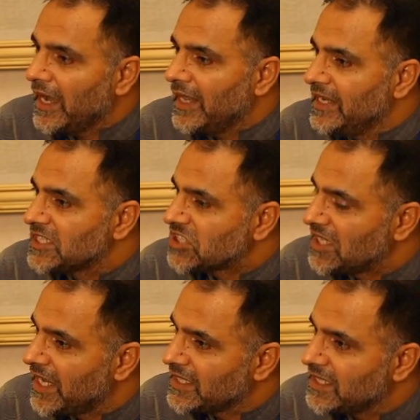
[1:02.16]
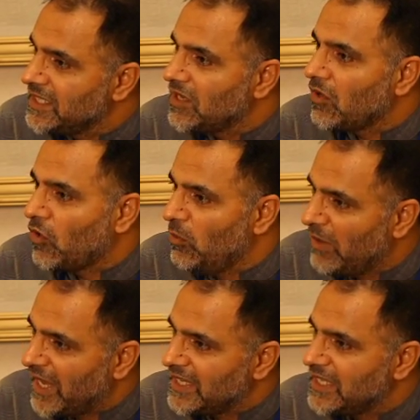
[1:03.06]
Ali Shariati,
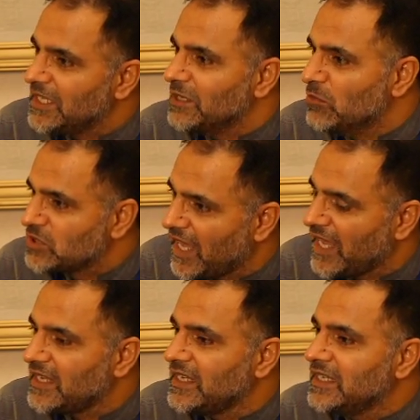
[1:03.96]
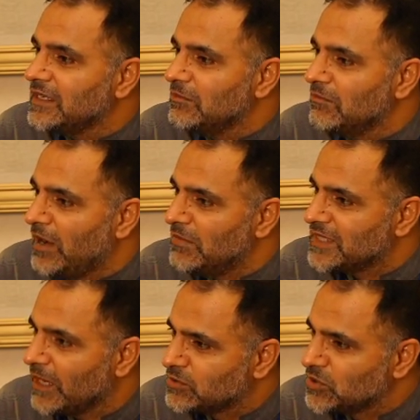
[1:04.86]
Khomeini, Mutahiri, Muhammad
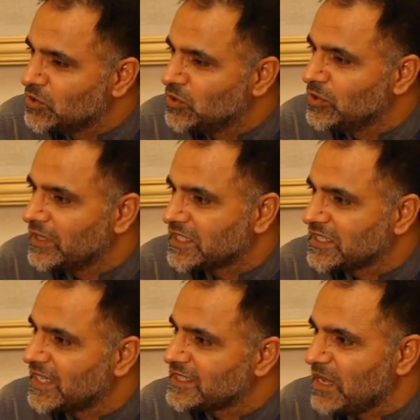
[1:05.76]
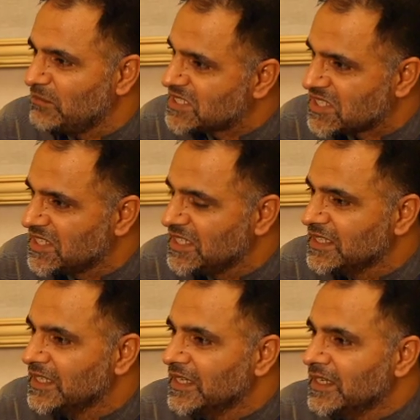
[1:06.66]
Abduhu, Rashid Raza Misri,
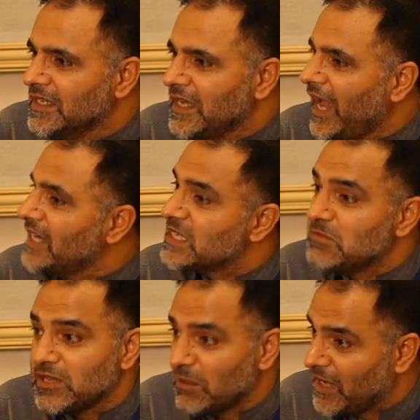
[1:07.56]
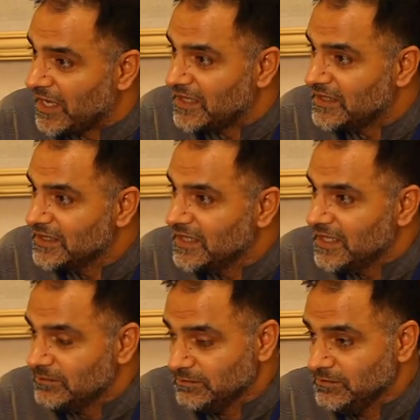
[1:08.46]
and Jamal Afghani.
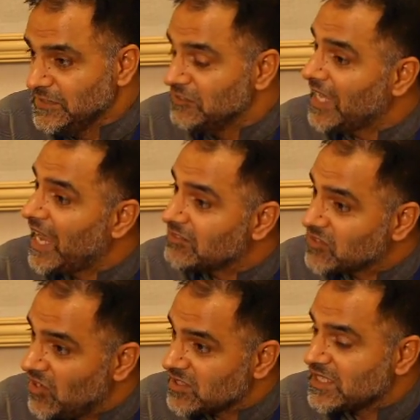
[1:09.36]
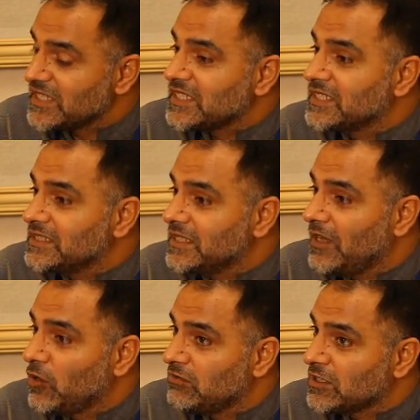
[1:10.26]
Even I have translated
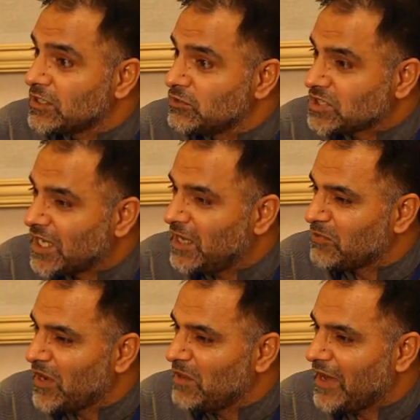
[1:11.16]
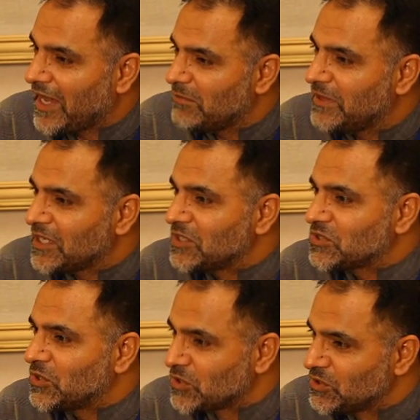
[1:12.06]
Urwat al-Wuska from Arabic
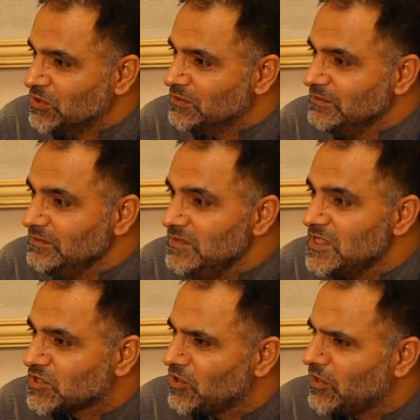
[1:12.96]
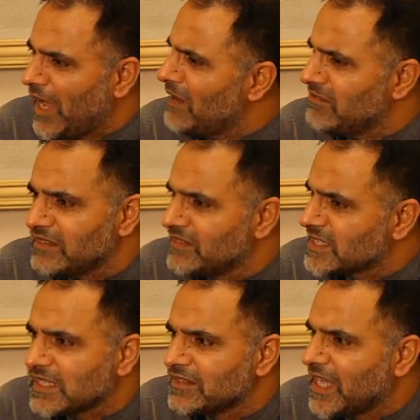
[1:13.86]
into Urdu, so I am well
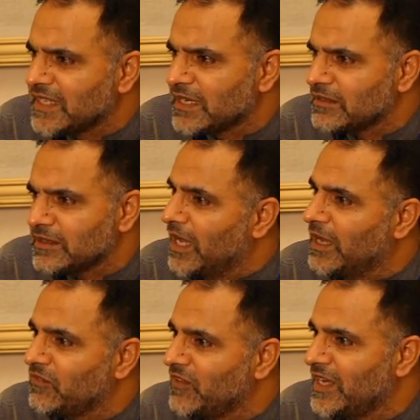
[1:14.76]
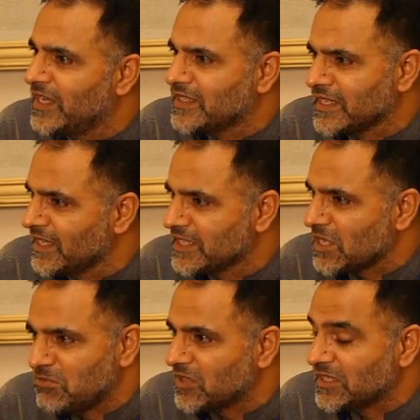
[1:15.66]
versed with other thinkers
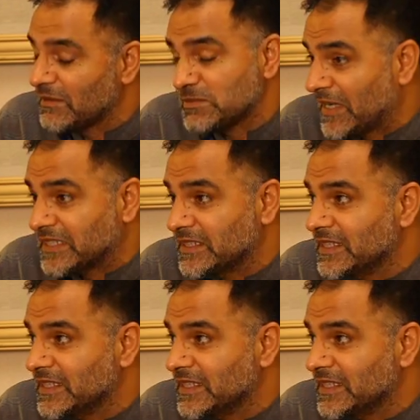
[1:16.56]
of modern times. But